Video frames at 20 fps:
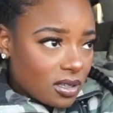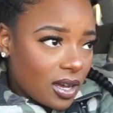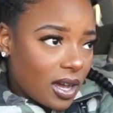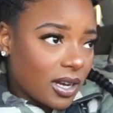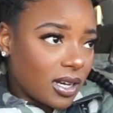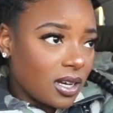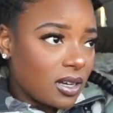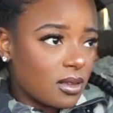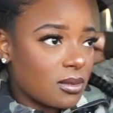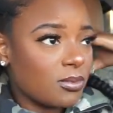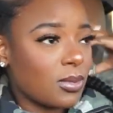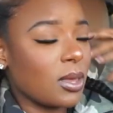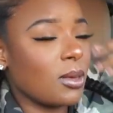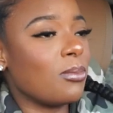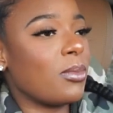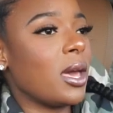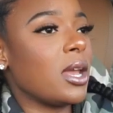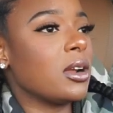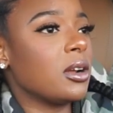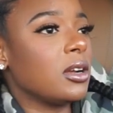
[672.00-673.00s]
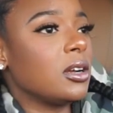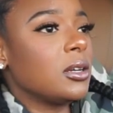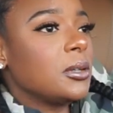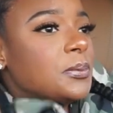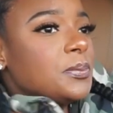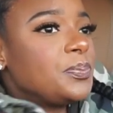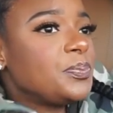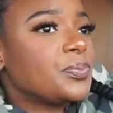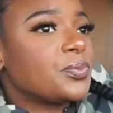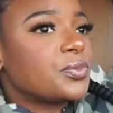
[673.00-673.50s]
I need to be better.
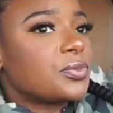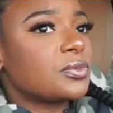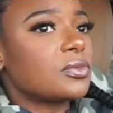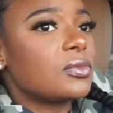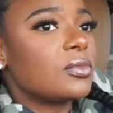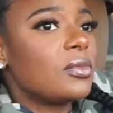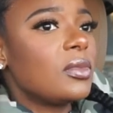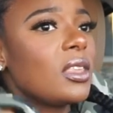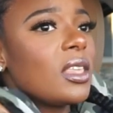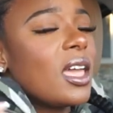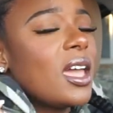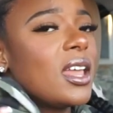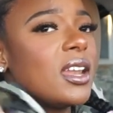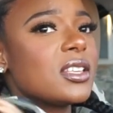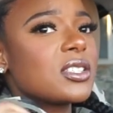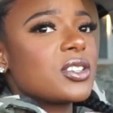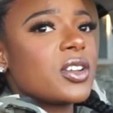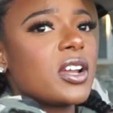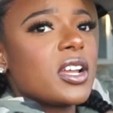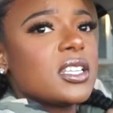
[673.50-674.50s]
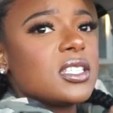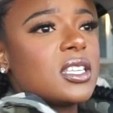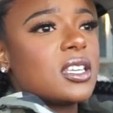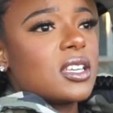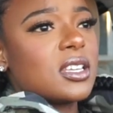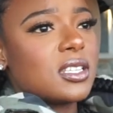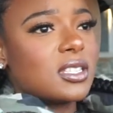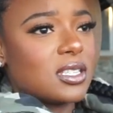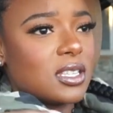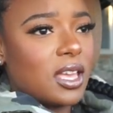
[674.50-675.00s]
And it's crazy
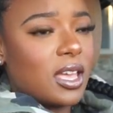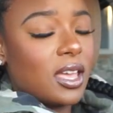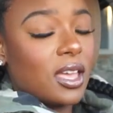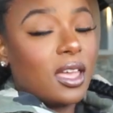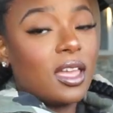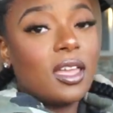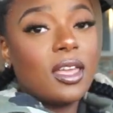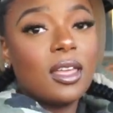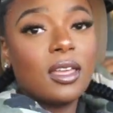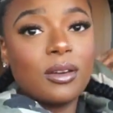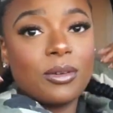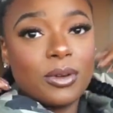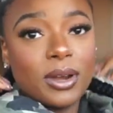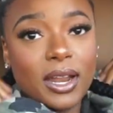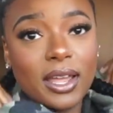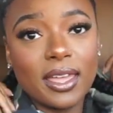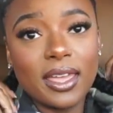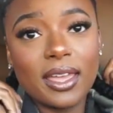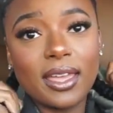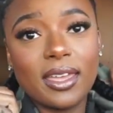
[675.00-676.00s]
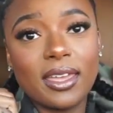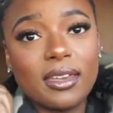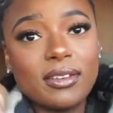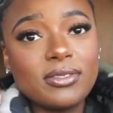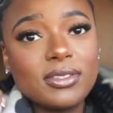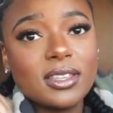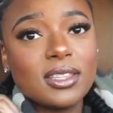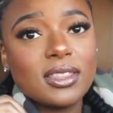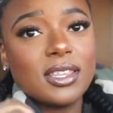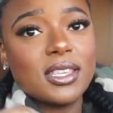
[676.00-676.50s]
because like when I get
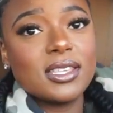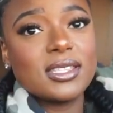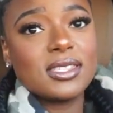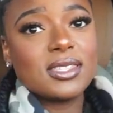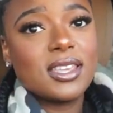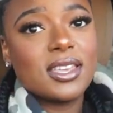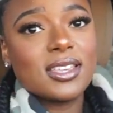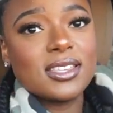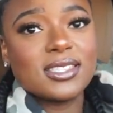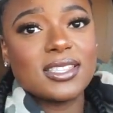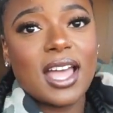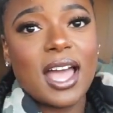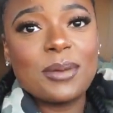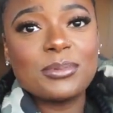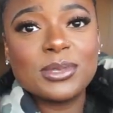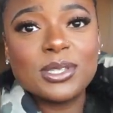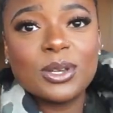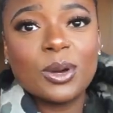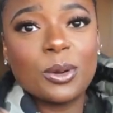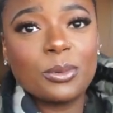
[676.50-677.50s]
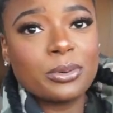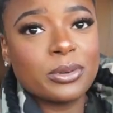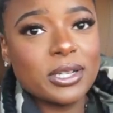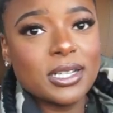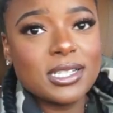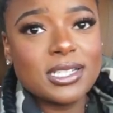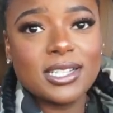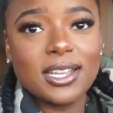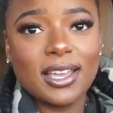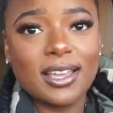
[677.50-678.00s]
gifted these things, I'm so
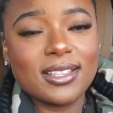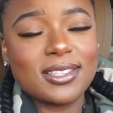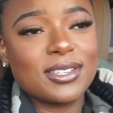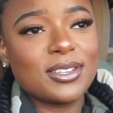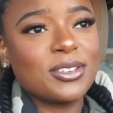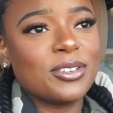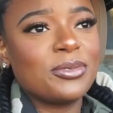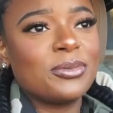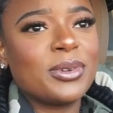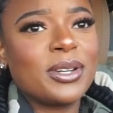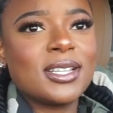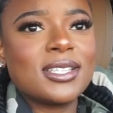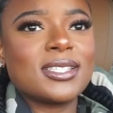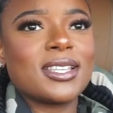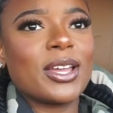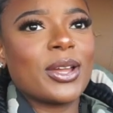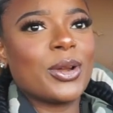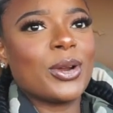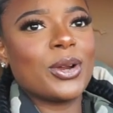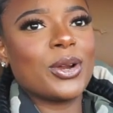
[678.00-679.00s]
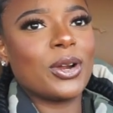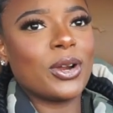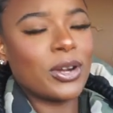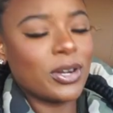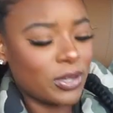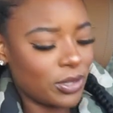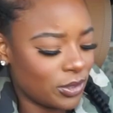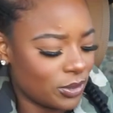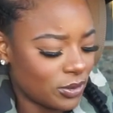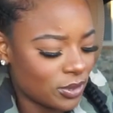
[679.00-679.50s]
appreciative. But it's like, girl, are
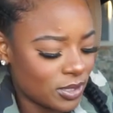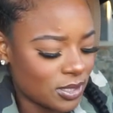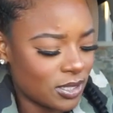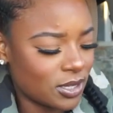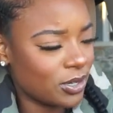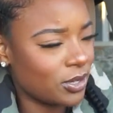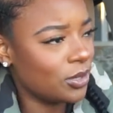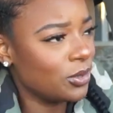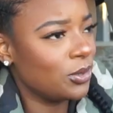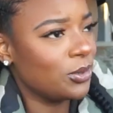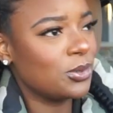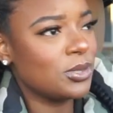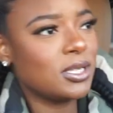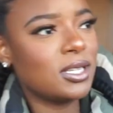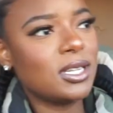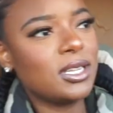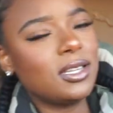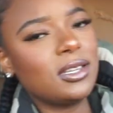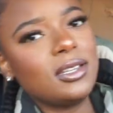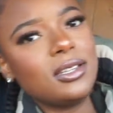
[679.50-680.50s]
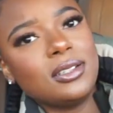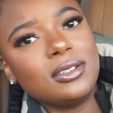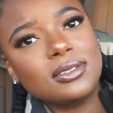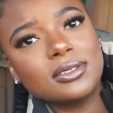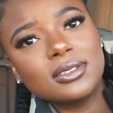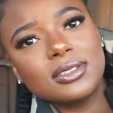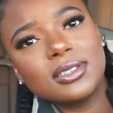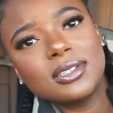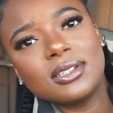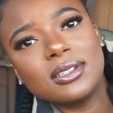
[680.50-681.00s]
you? Because are you using it?
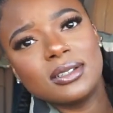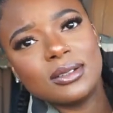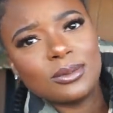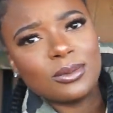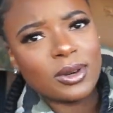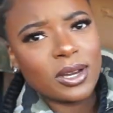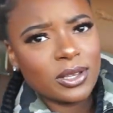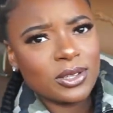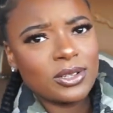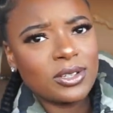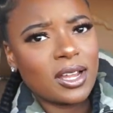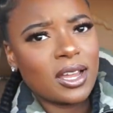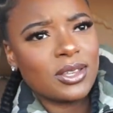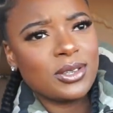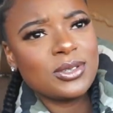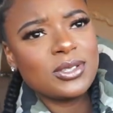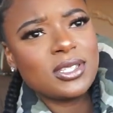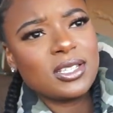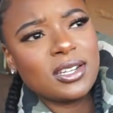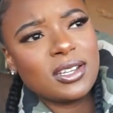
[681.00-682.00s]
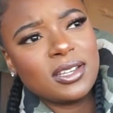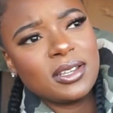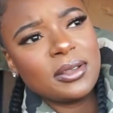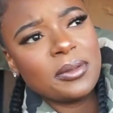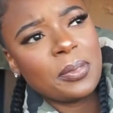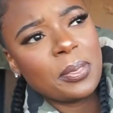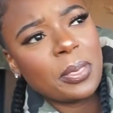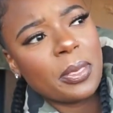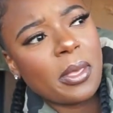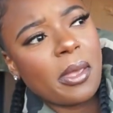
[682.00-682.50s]
Why are you not using it?
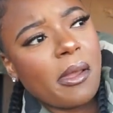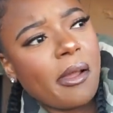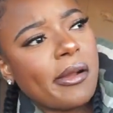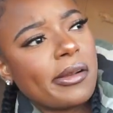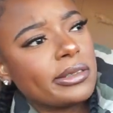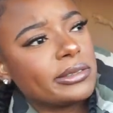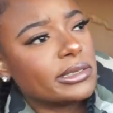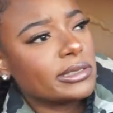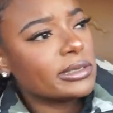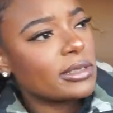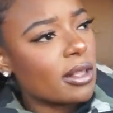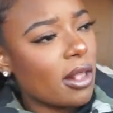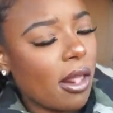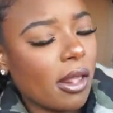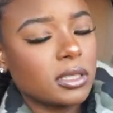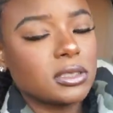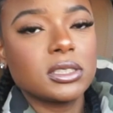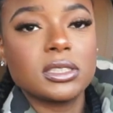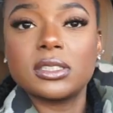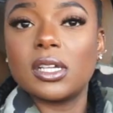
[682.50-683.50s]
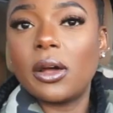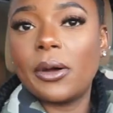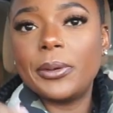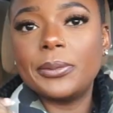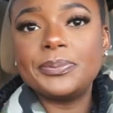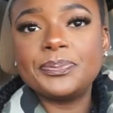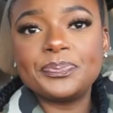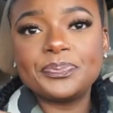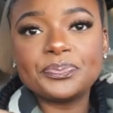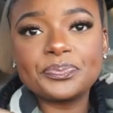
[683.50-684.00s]
So,
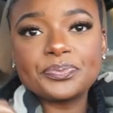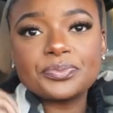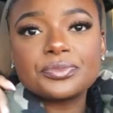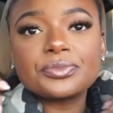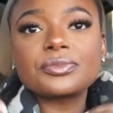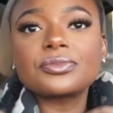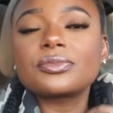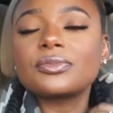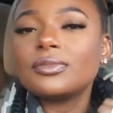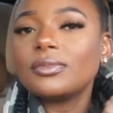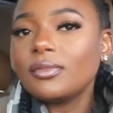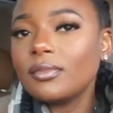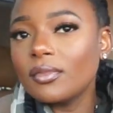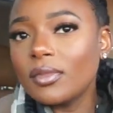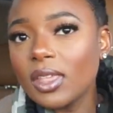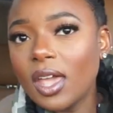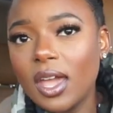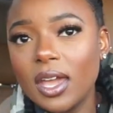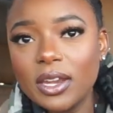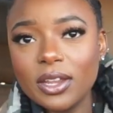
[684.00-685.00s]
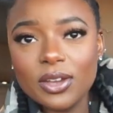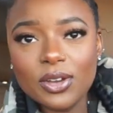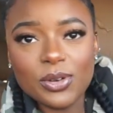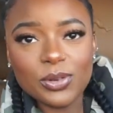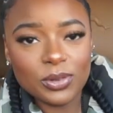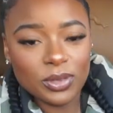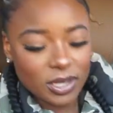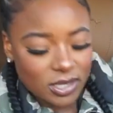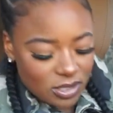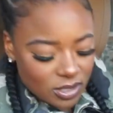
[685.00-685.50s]
anywho,
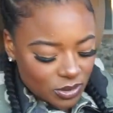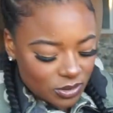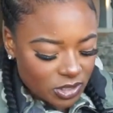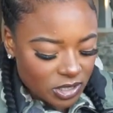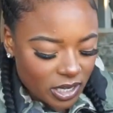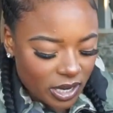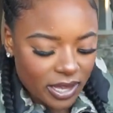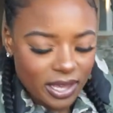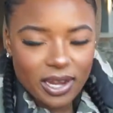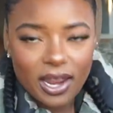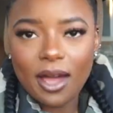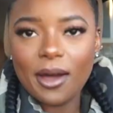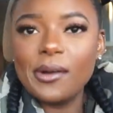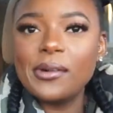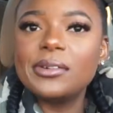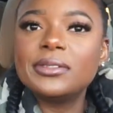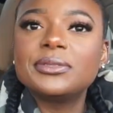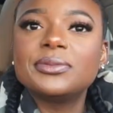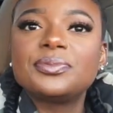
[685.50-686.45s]
let's go check it out.